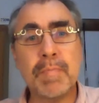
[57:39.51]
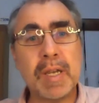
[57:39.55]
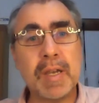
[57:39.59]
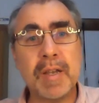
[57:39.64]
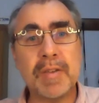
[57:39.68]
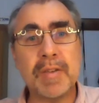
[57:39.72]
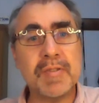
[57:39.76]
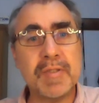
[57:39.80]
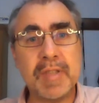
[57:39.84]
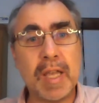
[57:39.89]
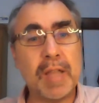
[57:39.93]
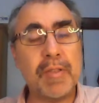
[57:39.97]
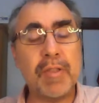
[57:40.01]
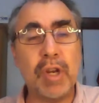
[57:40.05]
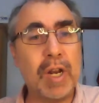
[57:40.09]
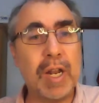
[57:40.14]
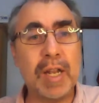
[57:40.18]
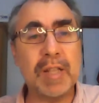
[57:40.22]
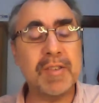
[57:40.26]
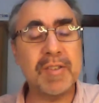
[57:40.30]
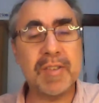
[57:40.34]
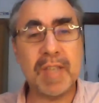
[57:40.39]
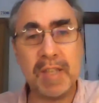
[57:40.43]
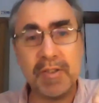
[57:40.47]
because then the
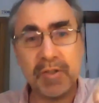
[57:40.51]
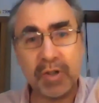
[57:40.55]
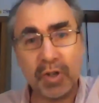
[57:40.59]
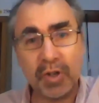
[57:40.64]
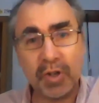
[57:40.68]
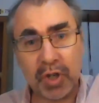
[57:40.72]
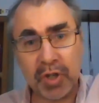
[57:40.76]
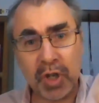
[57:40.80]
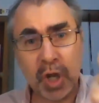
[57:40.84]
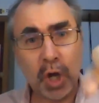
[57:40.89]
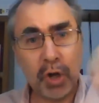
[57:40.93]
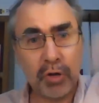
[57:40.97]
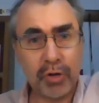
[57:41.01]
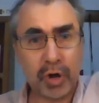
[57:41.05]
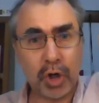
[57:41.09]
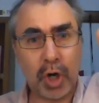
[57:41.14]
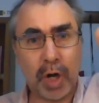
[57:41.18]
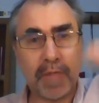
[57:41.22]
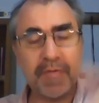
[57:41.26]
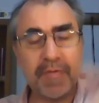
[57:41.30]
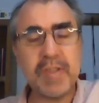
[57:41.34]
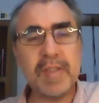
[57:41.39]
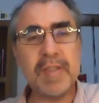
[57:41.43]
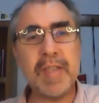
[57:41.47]
United States could just turn
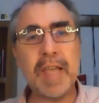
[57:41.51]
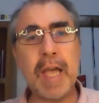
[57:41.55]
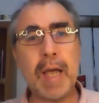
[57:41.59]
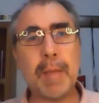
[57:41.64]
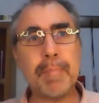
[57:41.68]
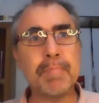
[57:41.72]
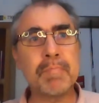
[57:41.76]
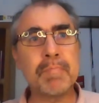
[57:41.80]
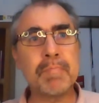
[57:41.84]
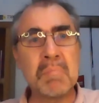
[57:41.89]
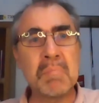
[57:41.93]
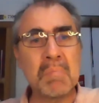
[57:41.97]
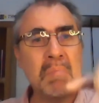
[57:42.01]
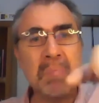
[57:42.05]
off the tap.